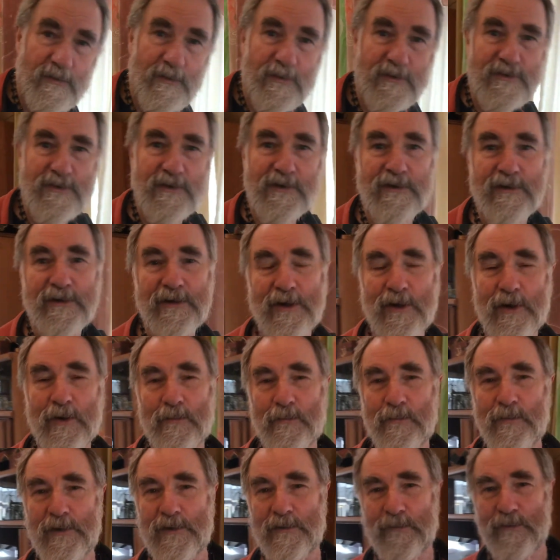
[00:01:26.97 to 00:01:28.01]
was that, you know,
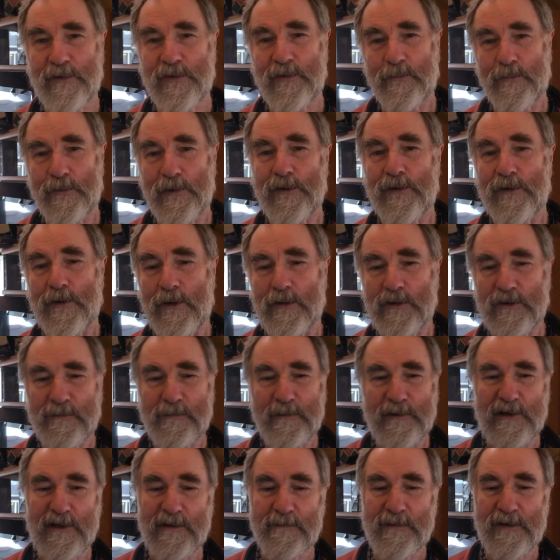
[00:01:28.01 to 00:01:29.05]
we will
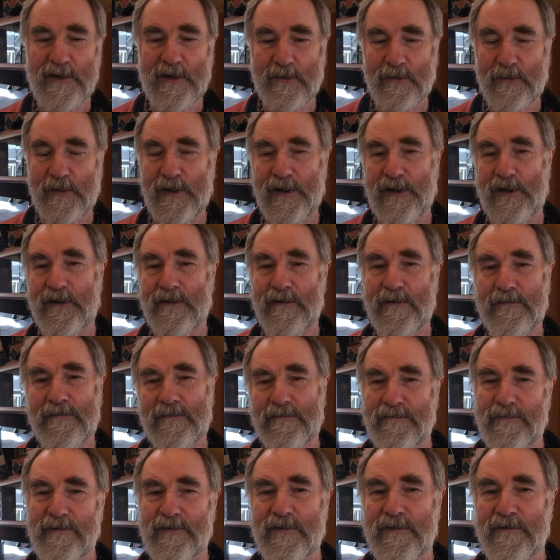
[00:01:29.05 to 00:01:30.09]
ultimately be
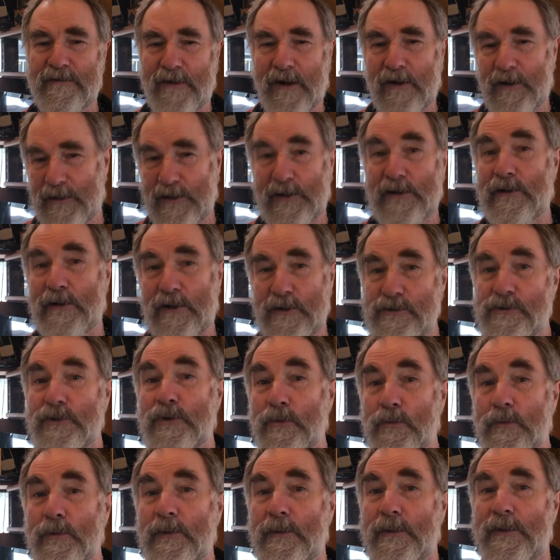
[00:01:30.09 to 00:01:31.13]
creating
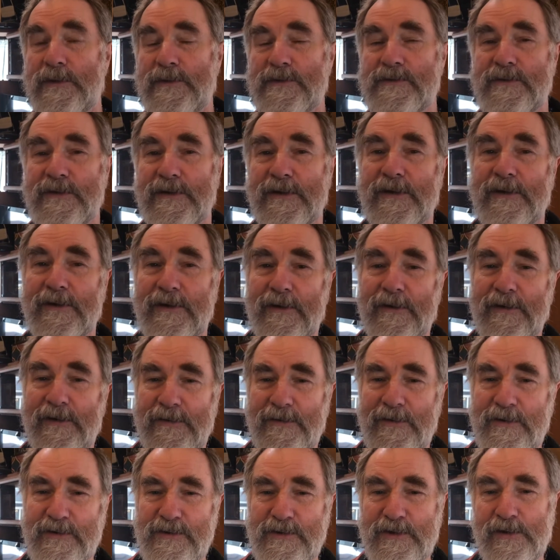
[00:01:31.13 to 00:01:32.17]
archaeological ruins, you know,
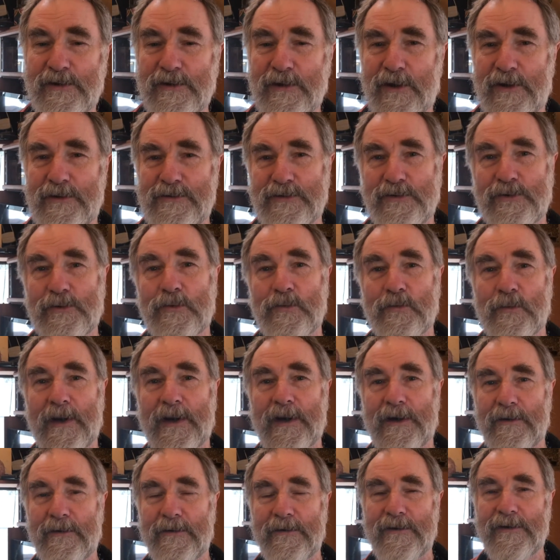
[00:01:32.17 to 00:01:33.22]
in the geological
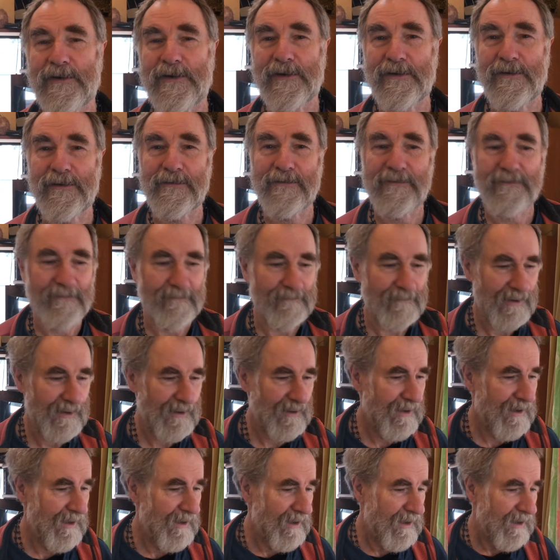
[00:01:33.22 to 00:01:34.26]
record, you know.
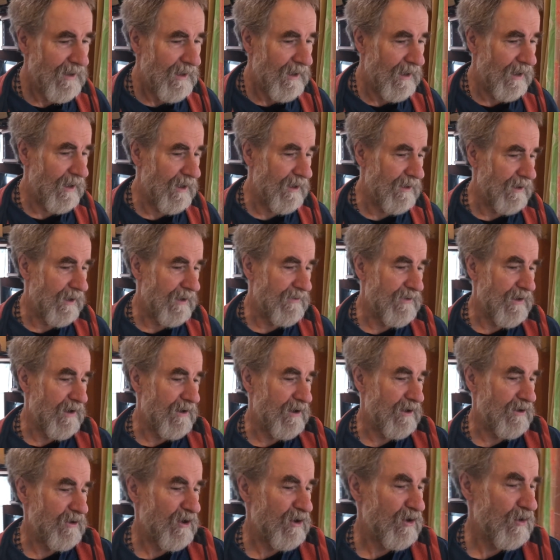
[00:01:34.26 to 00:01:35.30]
And
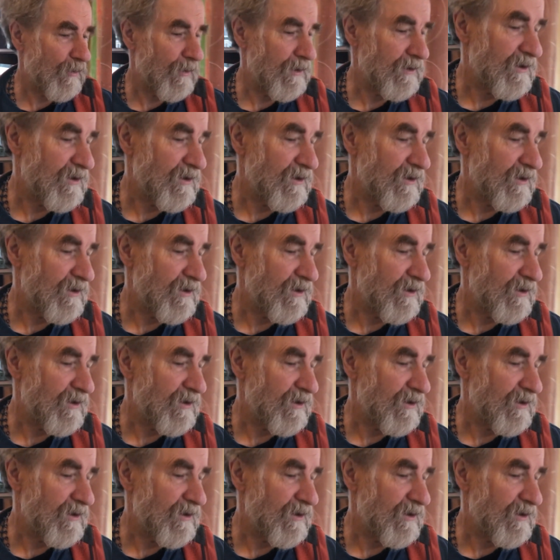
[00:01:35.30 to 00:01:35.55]
then another one